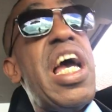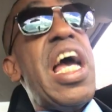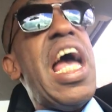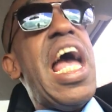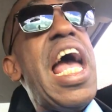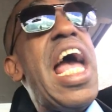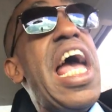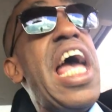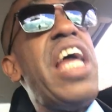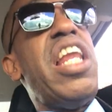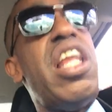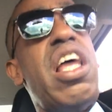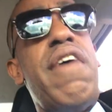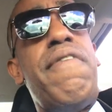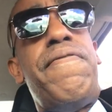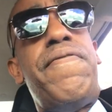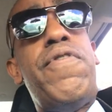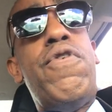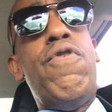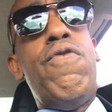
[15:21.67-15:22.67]
And
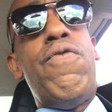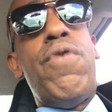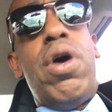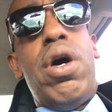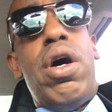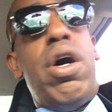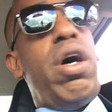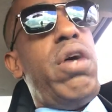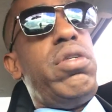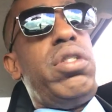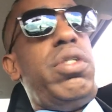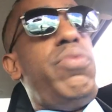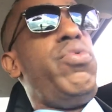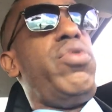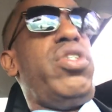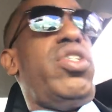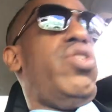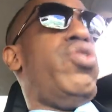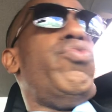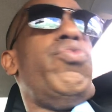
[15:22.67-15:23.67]
if you
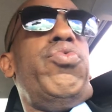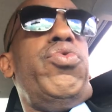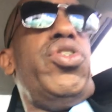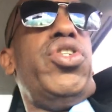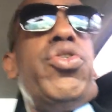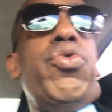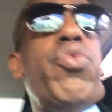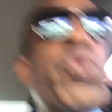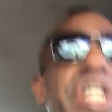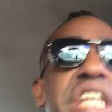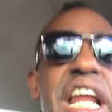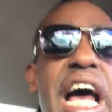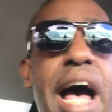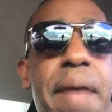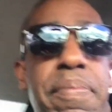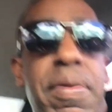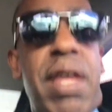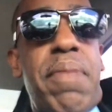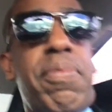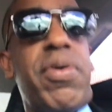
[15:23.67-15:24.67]
would
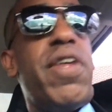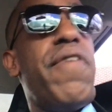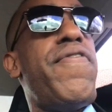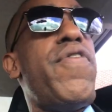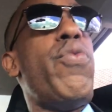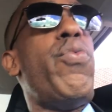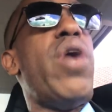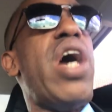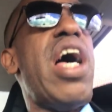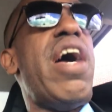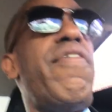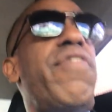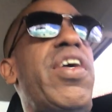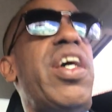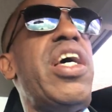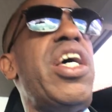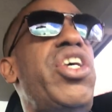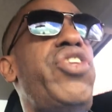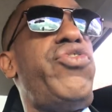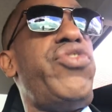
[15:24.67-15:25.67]
not be, but if you were ever
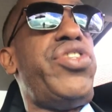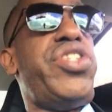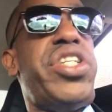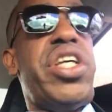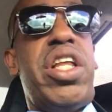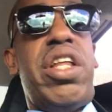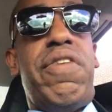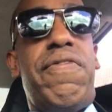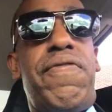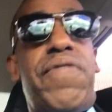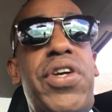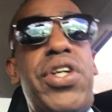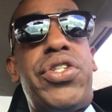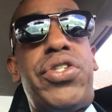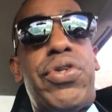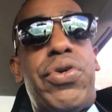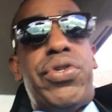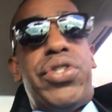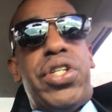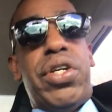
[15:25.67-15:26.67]
interested in
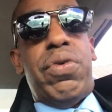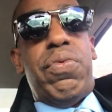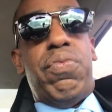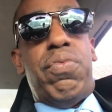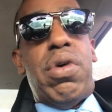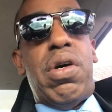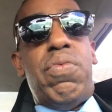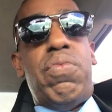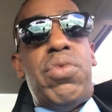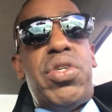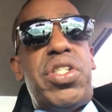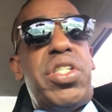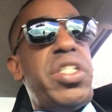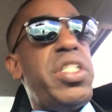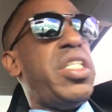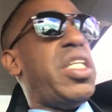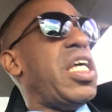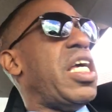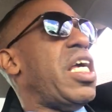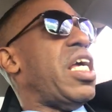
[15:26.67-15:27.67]
researching what was
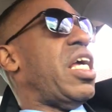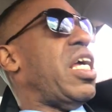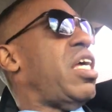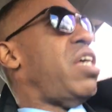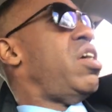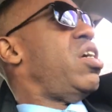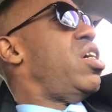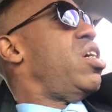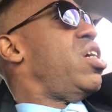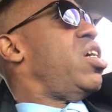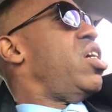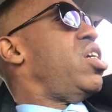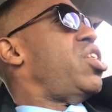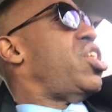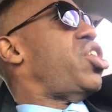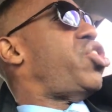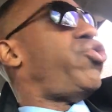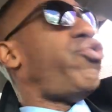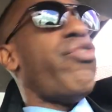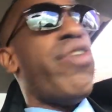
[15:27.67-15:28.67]
the
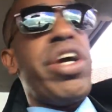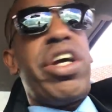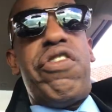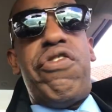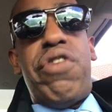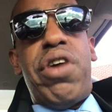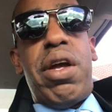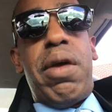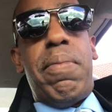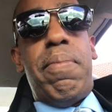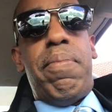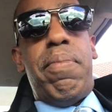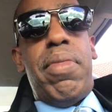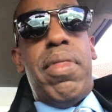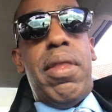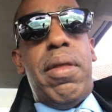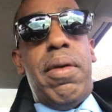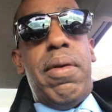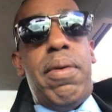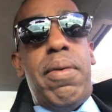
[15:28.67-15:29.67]
triggering
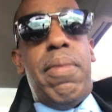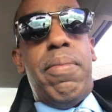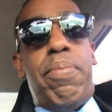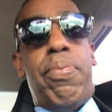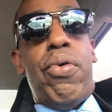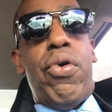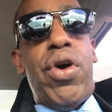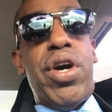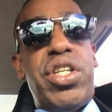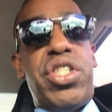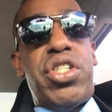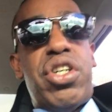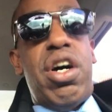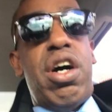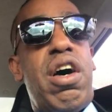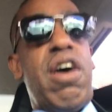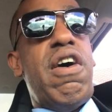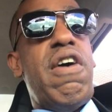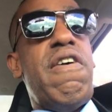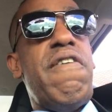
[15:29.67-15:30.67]
points
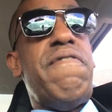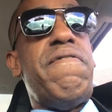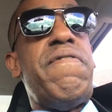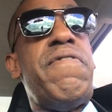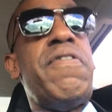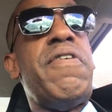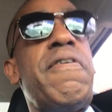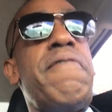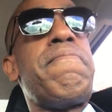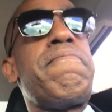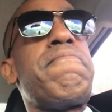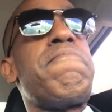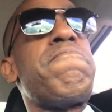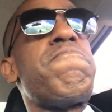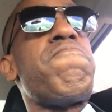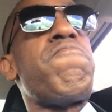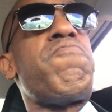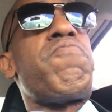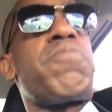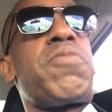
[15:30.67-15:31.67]
of
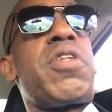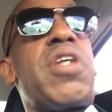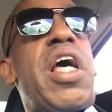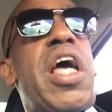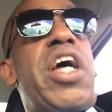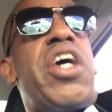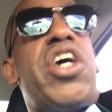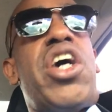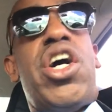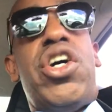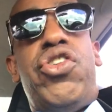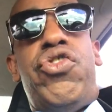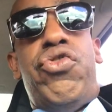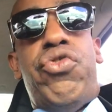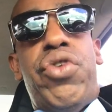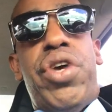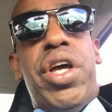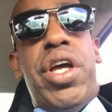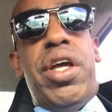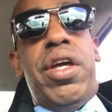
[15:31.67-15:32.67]
a
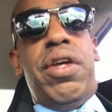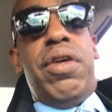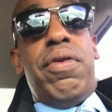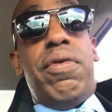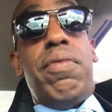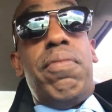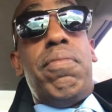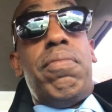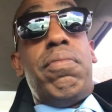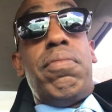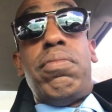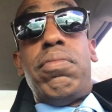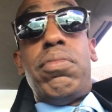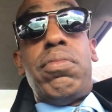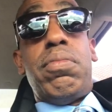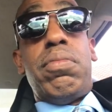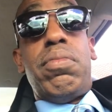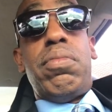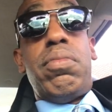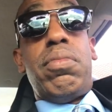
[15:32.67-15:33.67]
country
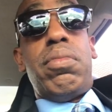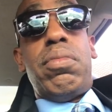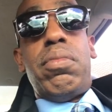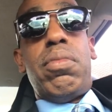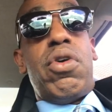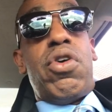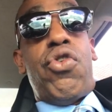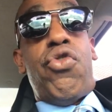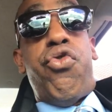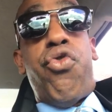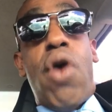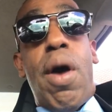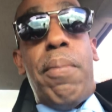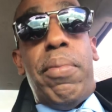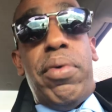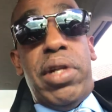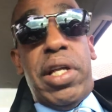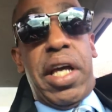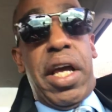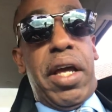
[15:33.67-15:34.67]

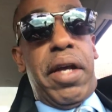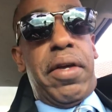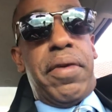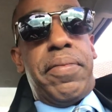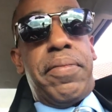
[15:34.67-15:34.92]
crumbling,